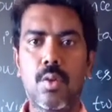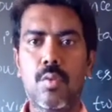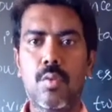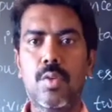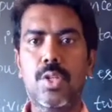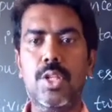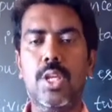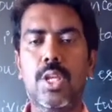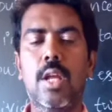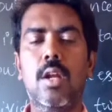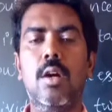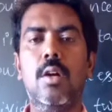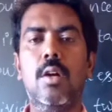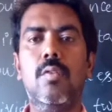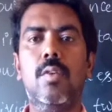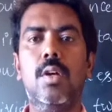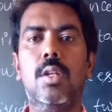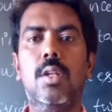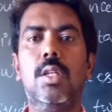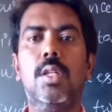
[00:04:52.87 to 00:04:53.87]
which cannot
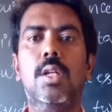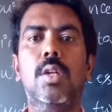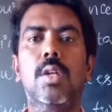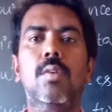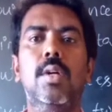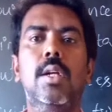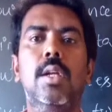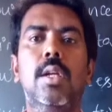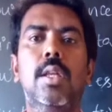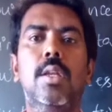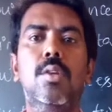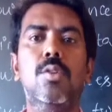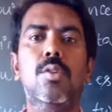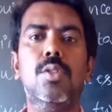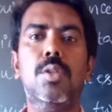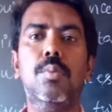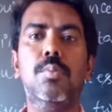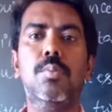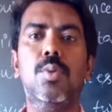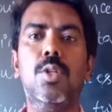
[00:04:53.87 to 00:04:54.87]
further divide into
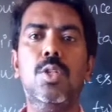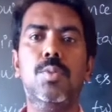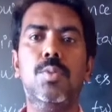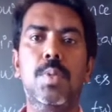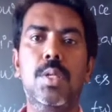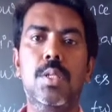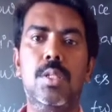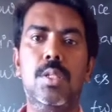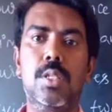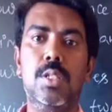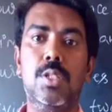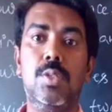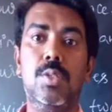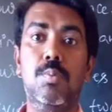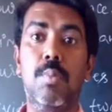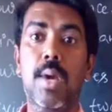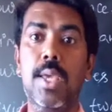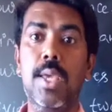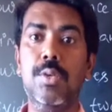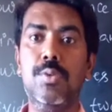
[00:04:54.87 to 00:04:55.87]
simple species
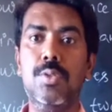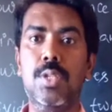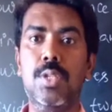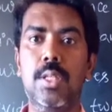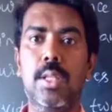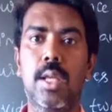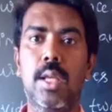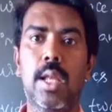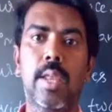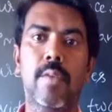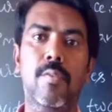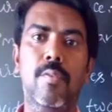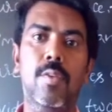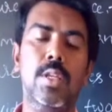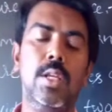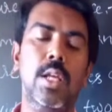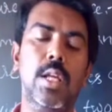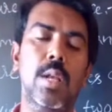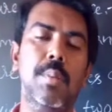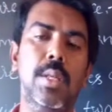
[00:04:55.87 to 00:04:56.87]
by using any
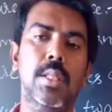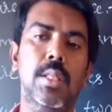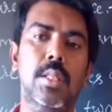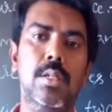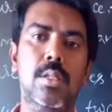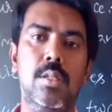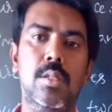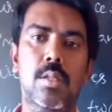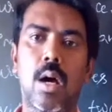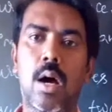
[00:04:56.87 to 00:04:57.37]
physical methods